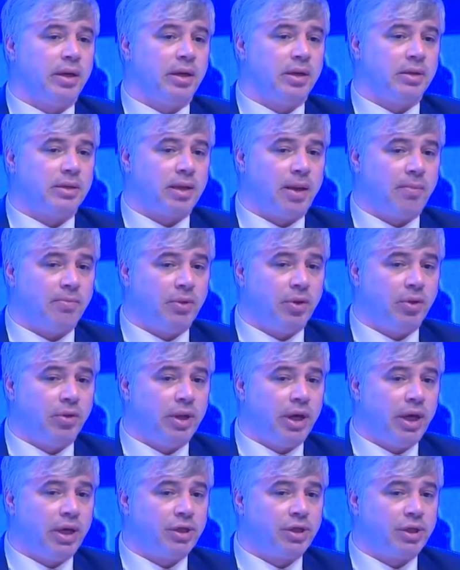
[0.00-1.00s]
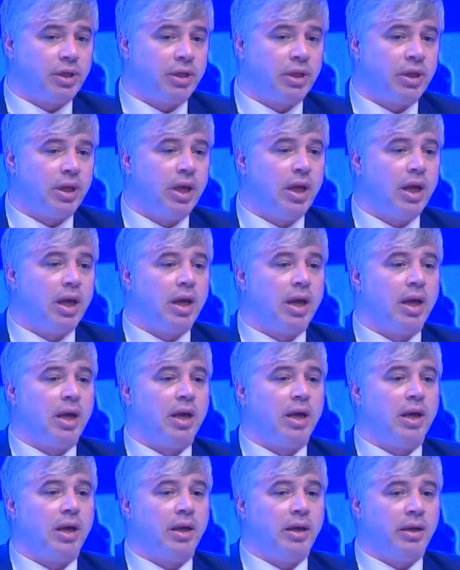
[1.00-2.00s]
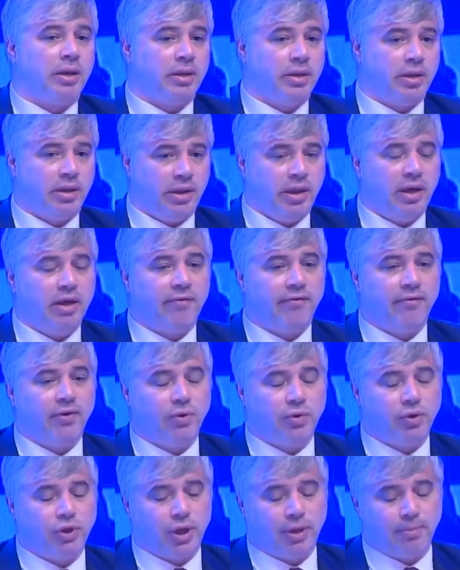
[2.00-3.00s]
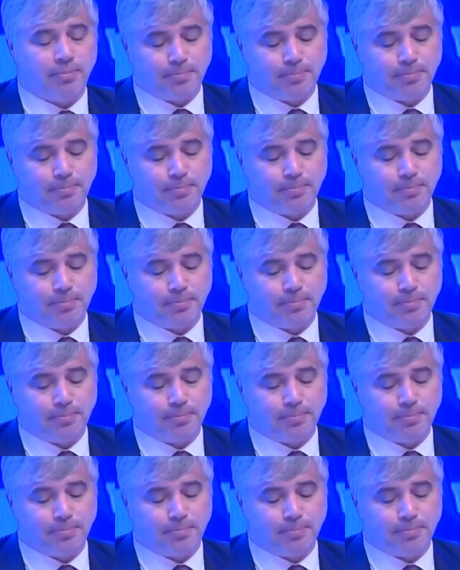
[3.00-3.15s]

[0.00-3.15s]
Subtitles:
some donation in the near future.